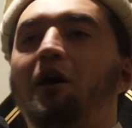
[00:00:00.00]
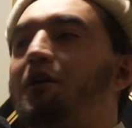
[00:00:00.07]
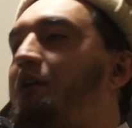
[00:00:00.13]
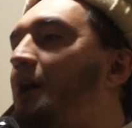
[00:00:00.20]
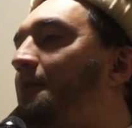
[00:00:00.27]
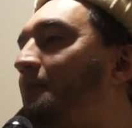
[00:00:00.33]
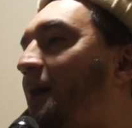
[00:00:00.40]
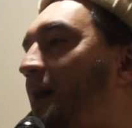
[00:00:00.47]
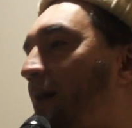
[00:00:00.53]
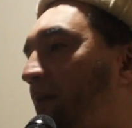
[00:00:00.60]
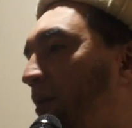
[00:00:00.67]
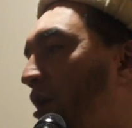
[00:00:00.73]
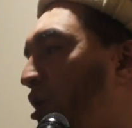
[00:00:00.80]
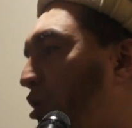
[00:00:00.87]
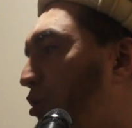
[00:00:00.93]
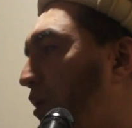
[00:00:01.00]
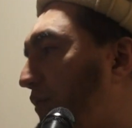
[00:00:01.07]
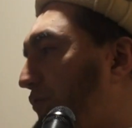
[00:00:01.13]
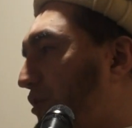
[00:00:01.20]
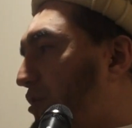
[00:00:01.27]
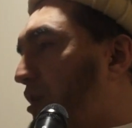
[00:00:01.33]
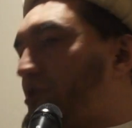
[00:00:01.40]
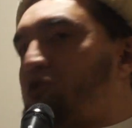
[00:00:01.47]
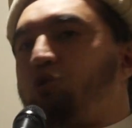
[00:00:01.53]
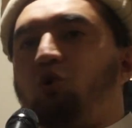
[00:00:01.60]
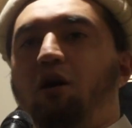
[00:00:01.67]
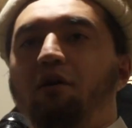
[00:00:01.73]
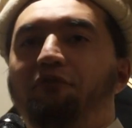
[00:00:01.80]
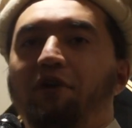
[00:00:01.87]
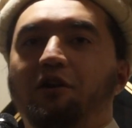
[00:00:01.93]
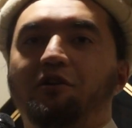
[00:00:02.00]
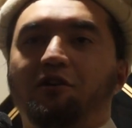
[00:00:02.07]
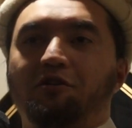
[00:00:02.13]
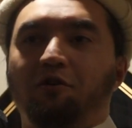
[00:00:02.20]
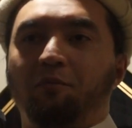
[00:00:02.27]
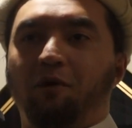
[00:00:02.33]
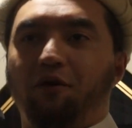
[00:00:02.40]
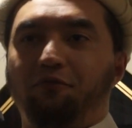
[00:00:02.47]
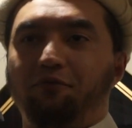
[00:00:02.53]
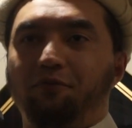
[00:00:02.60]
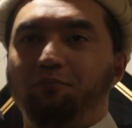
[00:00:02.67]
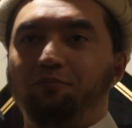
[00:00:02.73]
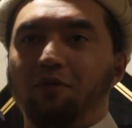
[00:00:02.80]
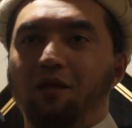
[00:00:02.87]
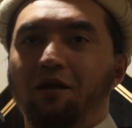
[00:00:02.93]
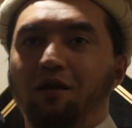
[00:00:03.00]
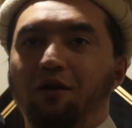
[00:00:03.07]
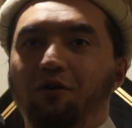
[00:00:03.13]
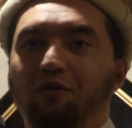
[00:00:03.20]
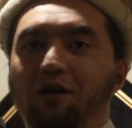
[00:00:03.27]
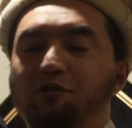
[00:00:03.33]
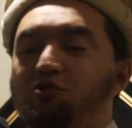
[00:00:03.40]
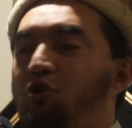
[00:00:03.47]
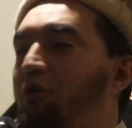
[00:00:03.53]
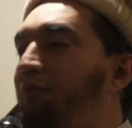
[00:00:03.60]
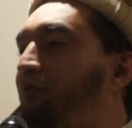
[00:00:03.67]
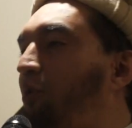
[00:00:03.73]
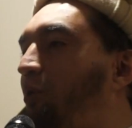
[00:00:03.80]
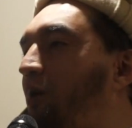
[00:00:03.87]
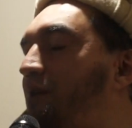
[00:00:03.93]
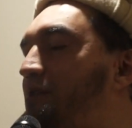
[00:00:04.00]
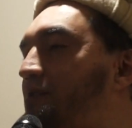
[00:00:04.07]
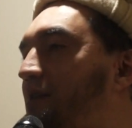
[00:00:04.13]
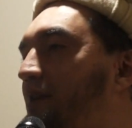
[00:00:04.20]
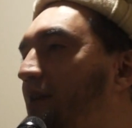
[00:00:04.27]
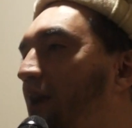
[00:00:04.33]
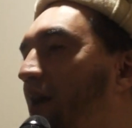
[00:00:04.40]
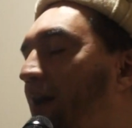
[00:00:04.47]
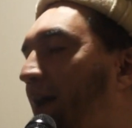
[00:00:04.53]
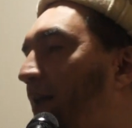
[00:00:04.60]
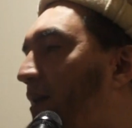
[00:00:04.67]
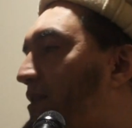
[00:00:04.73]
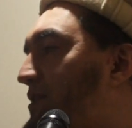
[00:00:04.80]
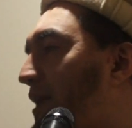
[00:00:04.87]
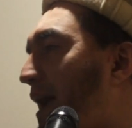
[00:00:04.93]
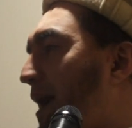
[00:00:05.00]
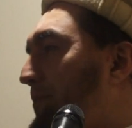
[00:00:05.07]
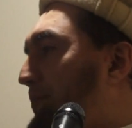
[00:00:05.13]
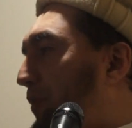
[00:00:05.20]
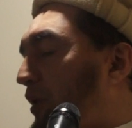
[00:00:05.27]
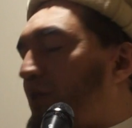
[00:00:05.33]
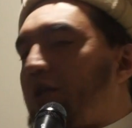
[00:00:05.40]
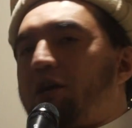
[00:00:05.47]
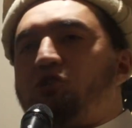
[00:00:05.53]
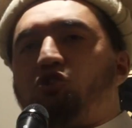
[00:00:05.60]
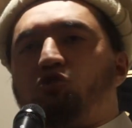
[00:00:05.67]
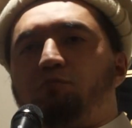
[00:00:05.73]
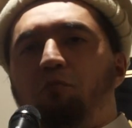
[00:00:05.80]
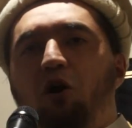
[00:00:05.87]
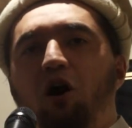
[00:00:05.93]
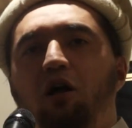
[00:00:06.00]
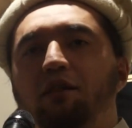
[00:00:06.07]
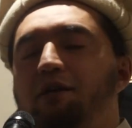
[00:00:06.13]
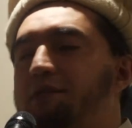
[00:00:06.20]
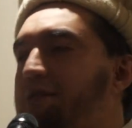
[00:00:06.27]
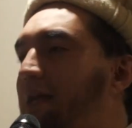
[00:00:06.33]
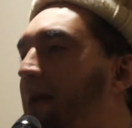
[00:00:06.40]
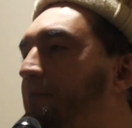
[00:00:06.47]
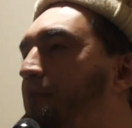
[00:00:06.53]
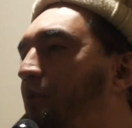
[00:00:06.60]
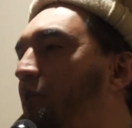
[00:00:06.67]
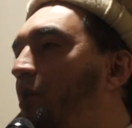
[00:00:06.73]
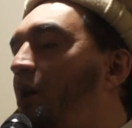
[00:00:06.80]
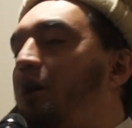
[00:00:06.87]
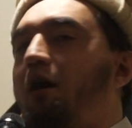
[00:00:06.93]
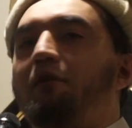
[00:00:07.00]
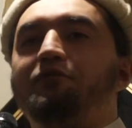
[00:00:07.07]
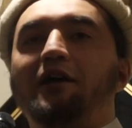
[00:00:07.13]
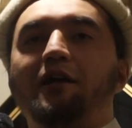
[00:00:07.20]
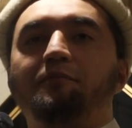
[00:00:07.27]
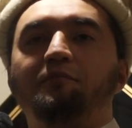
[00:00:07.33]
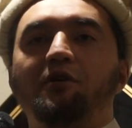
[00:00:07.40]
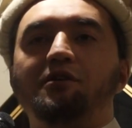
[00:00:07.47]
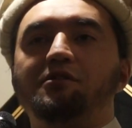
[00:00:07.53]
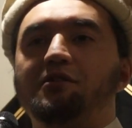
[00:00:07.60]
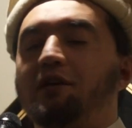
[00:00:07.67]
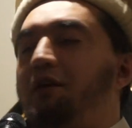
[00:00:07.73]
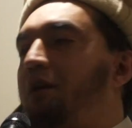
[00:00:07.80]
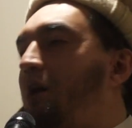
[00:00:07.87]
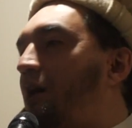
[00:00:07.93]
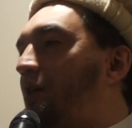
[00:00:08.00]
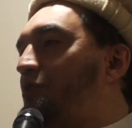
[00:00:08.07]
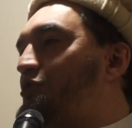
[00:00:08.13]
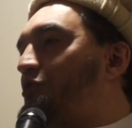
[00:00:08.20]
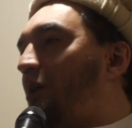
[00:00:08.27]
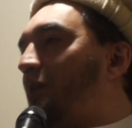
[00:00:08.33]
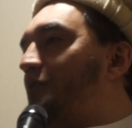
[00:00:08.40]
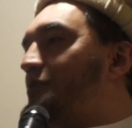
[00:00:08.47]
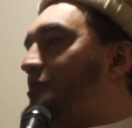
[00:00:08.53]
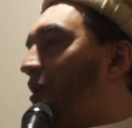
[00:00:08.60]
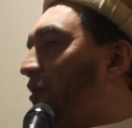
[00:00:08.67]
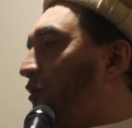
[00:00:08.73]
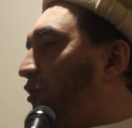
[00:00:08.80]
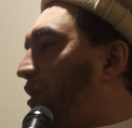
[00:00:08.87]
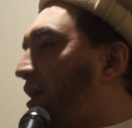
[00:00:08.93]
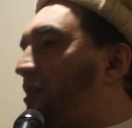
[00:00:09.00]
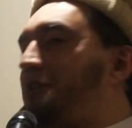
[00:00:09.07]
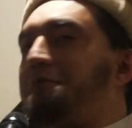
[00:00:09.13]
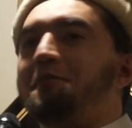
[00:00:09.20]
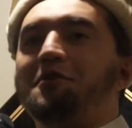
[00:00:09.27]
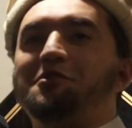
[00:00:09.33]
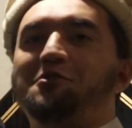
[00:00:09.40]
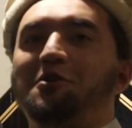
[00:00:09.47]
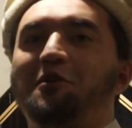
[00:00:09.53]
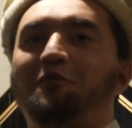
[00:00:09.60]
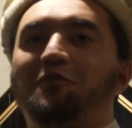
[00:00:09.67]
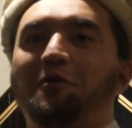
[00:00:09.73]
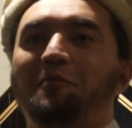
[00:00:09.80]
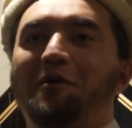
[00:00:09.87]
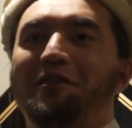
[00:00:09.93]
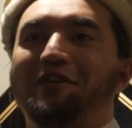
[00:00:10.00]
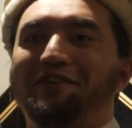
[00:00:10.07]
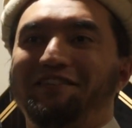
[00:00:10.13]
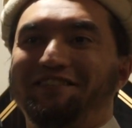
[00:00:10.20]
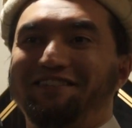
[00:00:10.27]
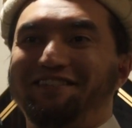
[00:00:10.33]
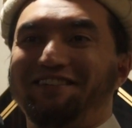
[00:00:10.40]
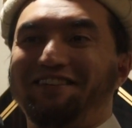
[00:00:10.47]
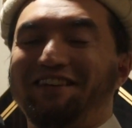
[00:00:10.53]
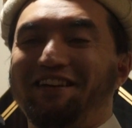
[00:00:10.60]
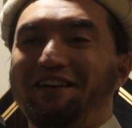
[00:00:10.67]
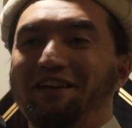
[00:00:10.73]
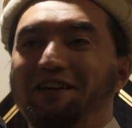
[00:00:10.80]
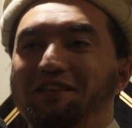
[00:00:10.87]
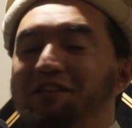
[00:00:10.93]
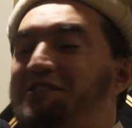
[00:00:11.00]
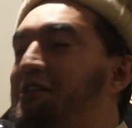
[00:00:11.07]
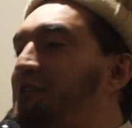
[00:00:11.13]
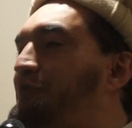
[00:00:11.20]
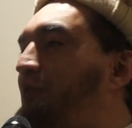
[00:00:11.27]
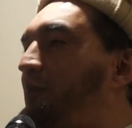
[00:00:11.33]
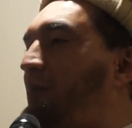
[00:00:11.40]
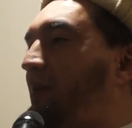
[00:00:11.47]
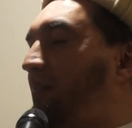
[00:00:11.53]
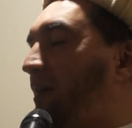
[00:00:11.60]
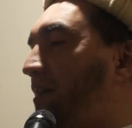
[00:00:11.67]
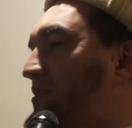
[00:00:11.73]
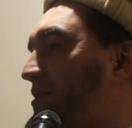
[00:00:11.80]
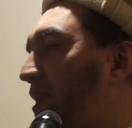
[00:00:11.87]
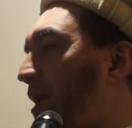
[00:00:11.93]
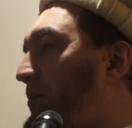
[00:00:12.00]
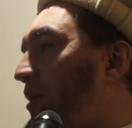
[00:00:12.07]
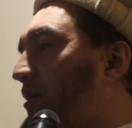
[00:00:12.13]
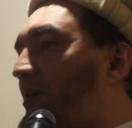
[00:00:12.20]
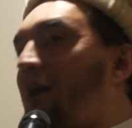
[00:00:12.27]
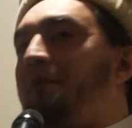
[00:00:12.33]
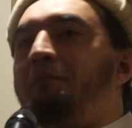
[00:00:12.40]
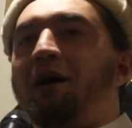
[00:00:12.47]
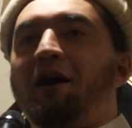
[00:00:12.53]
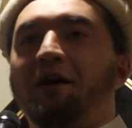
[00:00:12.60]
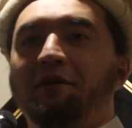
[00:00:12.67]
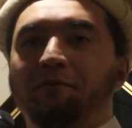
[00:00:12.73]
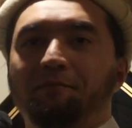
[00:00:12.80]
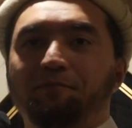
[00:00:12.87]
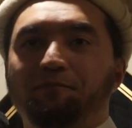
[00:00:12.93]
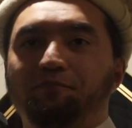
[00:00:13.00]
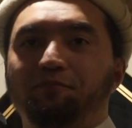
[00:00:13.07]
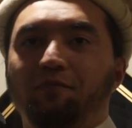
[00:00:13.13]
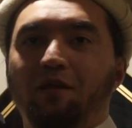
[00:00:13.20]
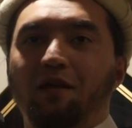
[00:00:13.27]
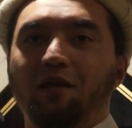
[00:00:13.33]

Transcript: Ar-Rahman. Whoever cuts you off, I cut him off. Right? So if you want to see an example, a small example of that mercy, our scholar said, look at the mercy of the mother. This is from Allah's name, Ar-Rahman.